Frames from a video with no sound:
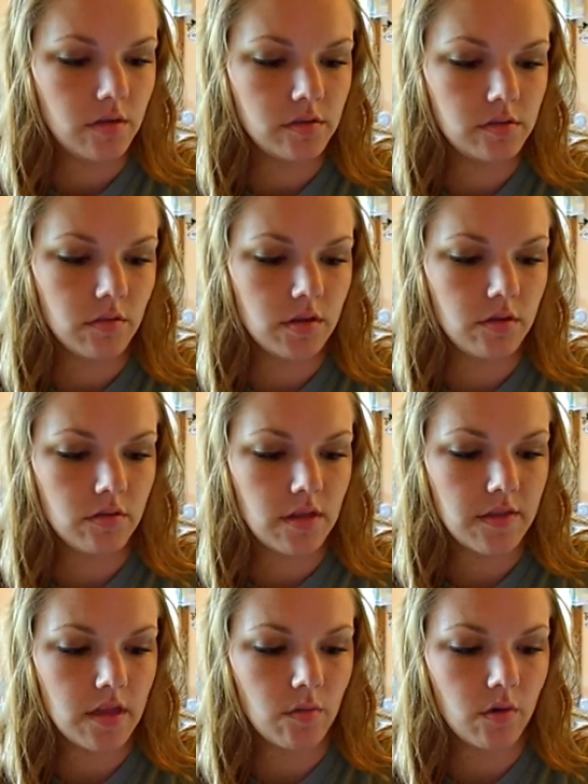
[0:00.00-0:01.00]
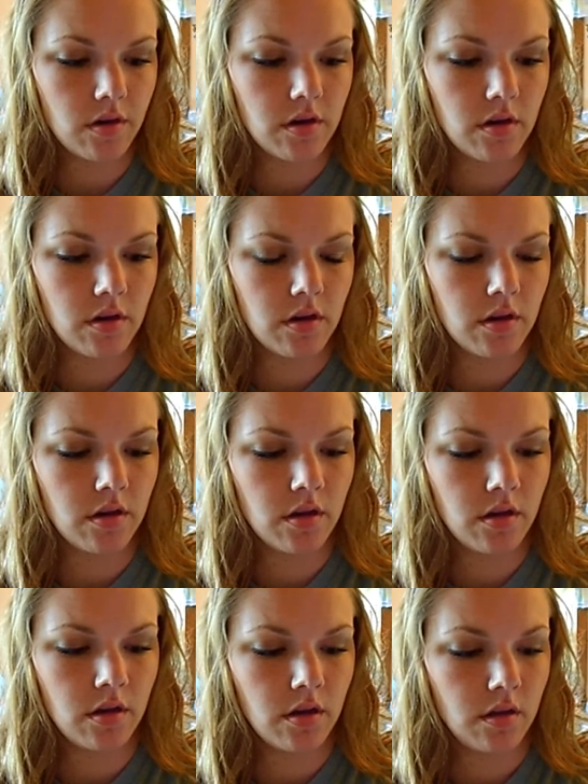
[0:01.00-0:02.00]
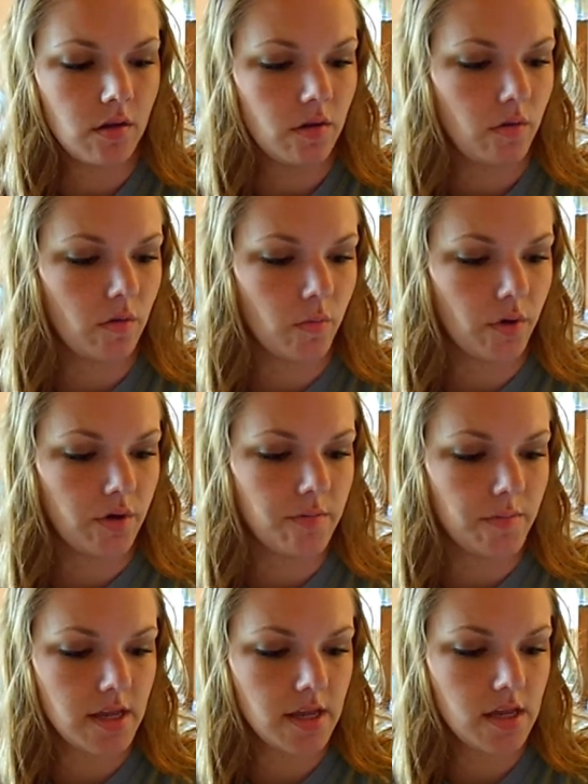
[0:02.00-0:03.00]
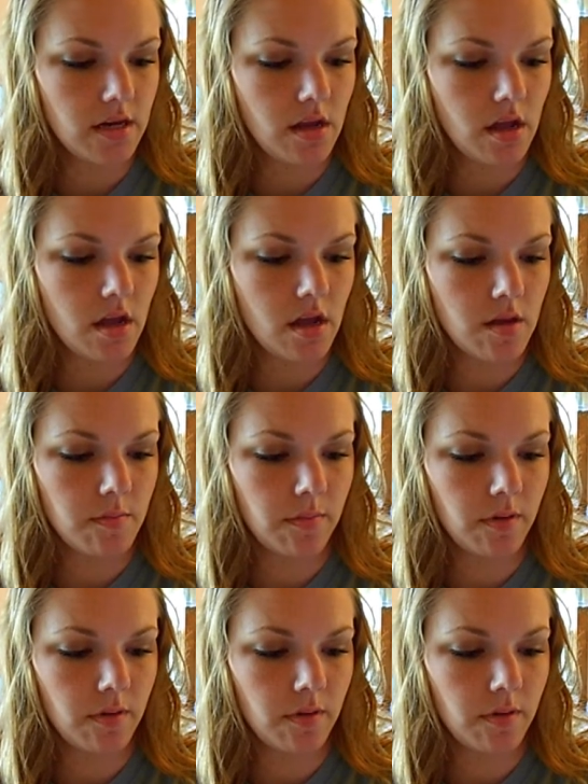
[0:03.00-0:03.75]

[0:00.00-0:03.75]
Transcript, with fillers: so I knew that they were worth picking up.